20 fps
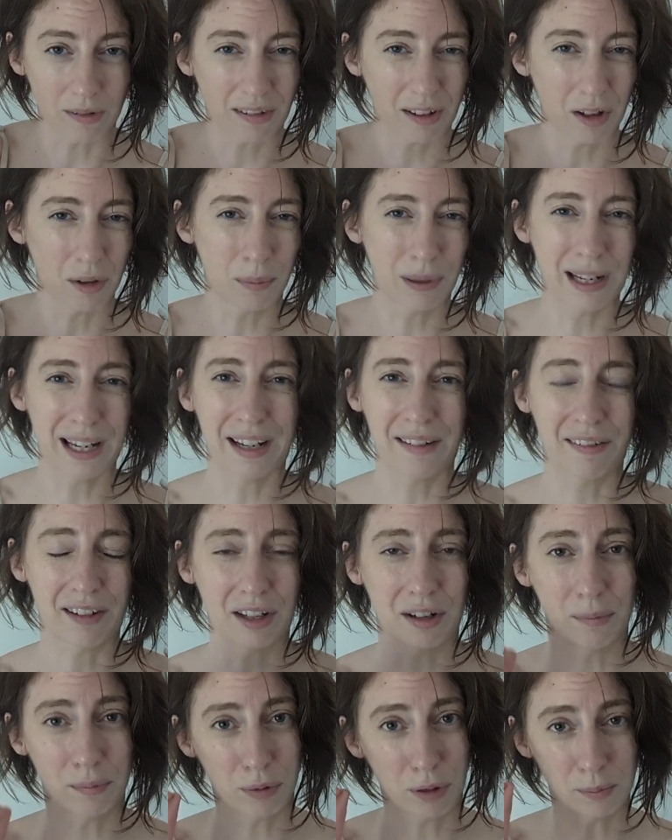So your playing is
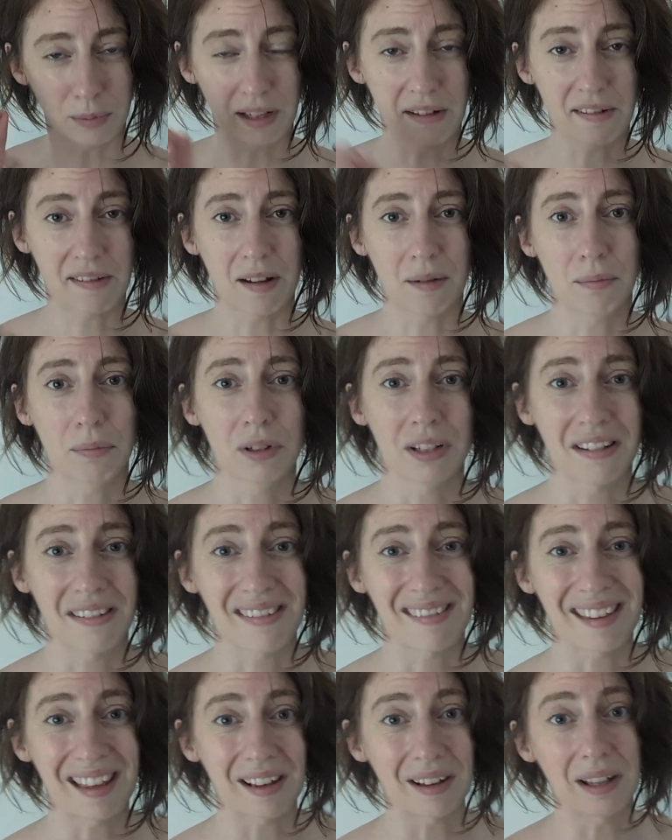going to probably sound pretty
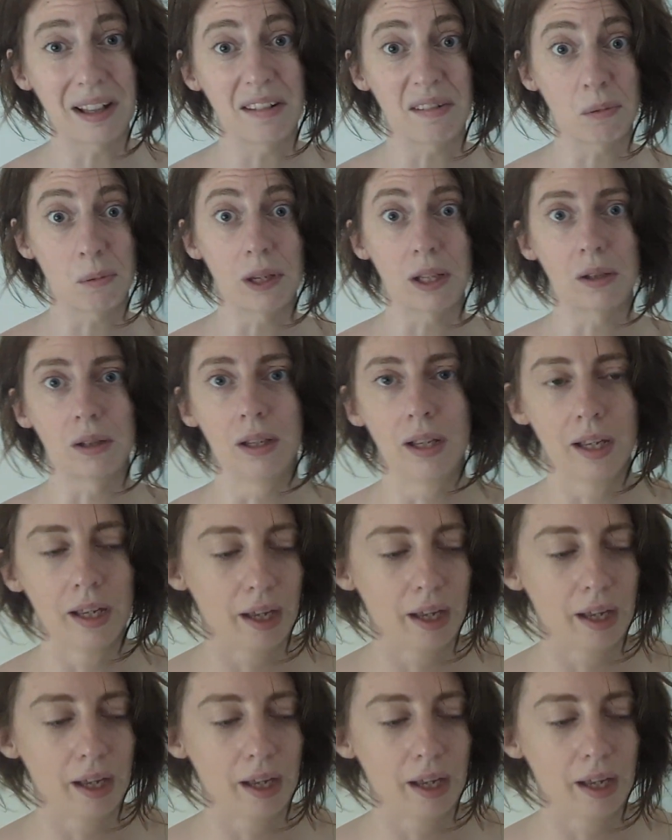still as well.